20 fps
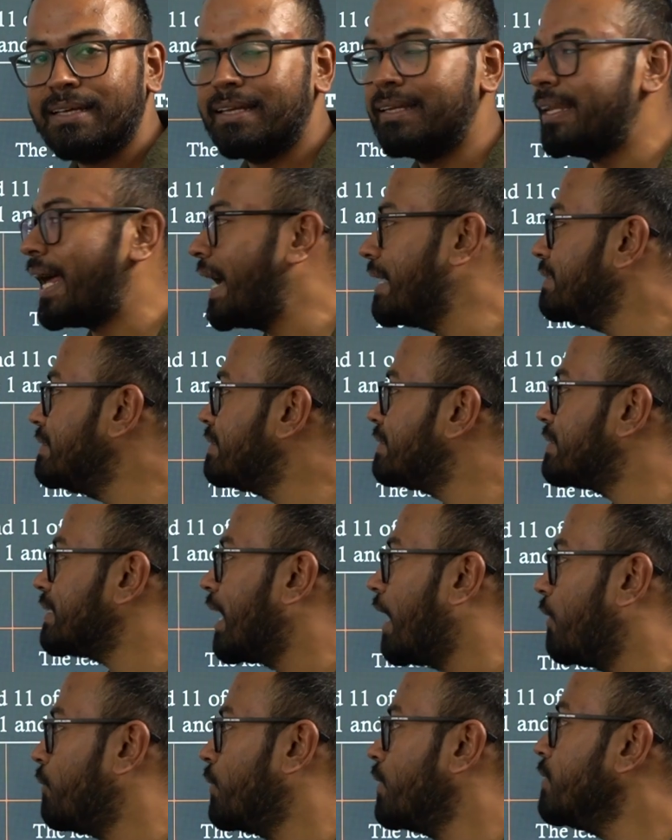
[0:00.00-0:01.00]
lies
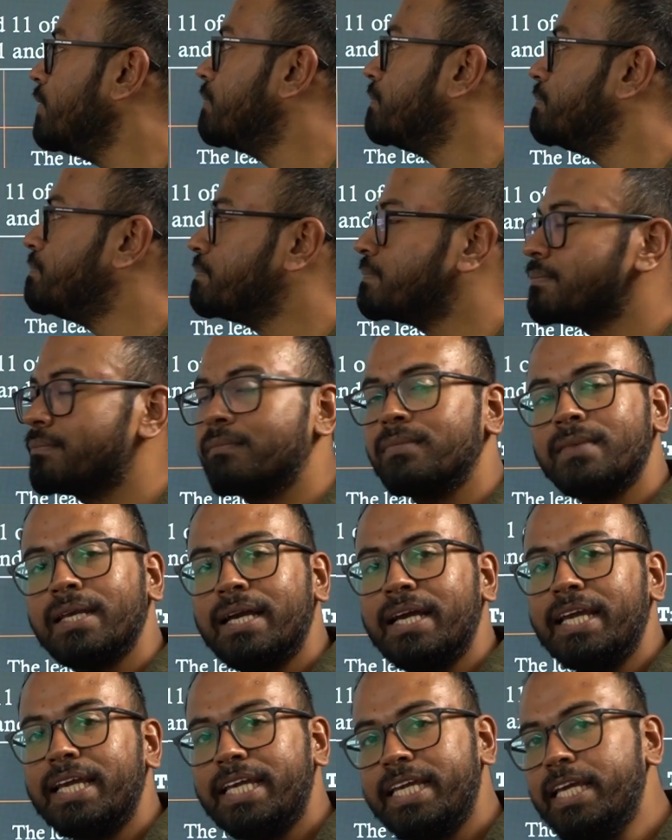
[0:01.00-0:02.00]
our
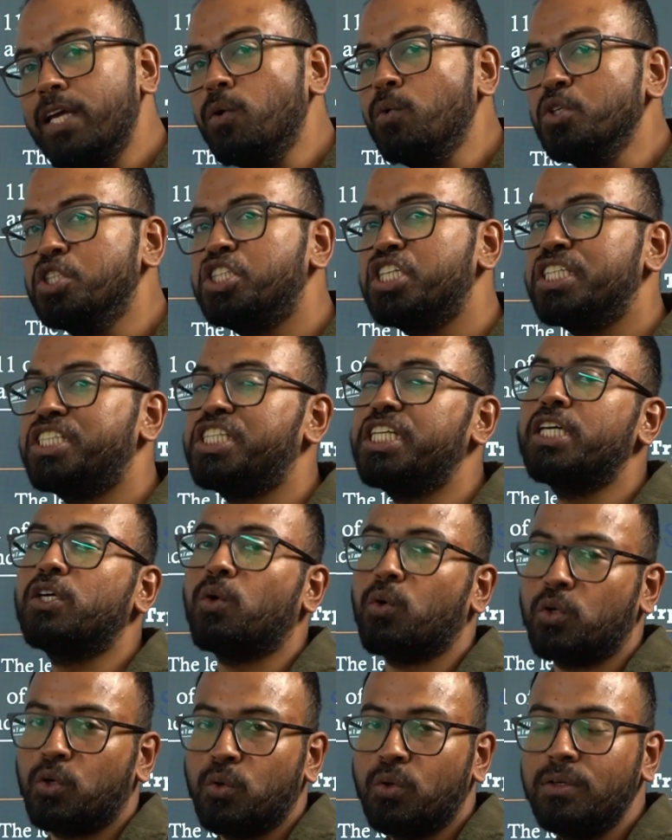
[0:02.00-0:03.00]
UGG
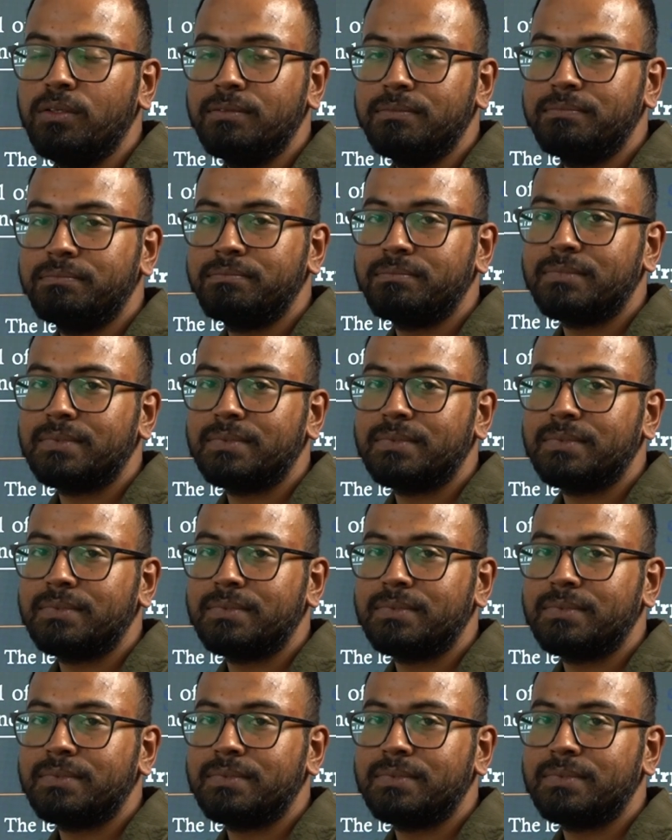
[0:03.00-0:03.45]
codon